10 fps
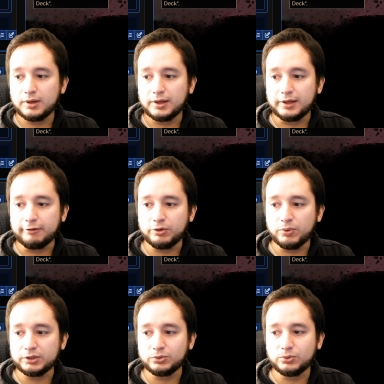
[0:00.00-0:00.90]
if you
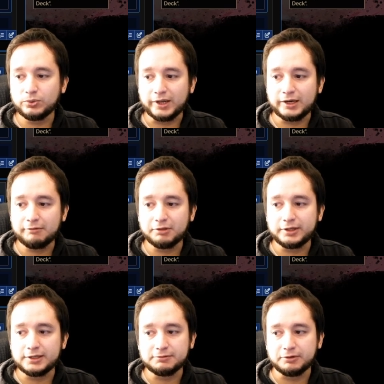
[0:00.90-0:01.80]
want to enable
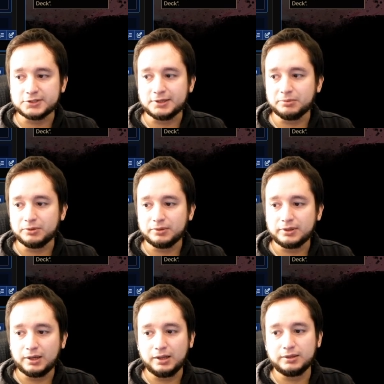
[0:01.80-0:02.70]
this. For example,
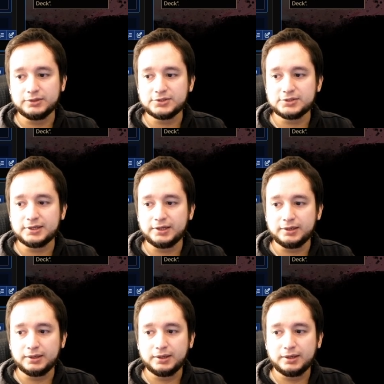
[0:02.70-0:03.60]
I'll just
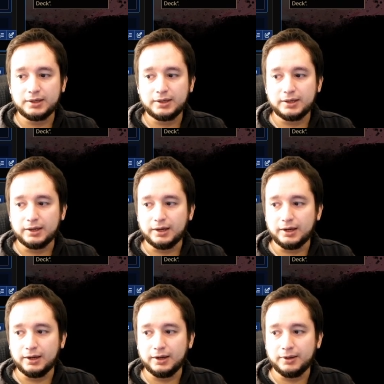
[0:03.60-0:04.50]
say
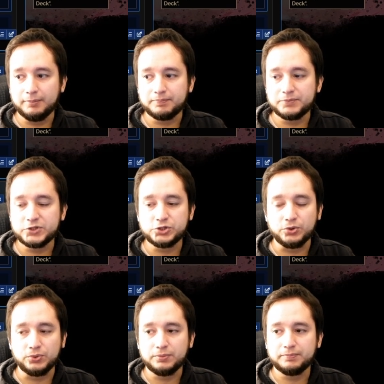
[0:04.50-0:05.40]

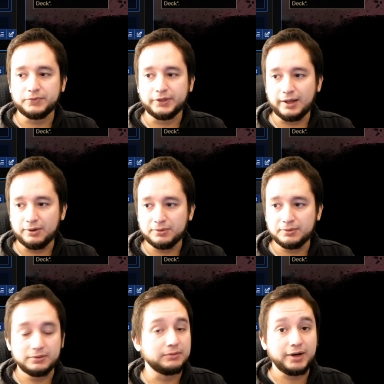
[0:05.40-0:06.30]
show now,
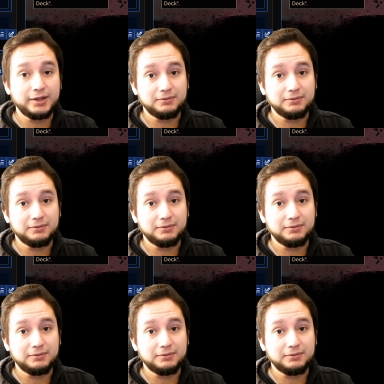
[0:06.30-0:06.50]
right?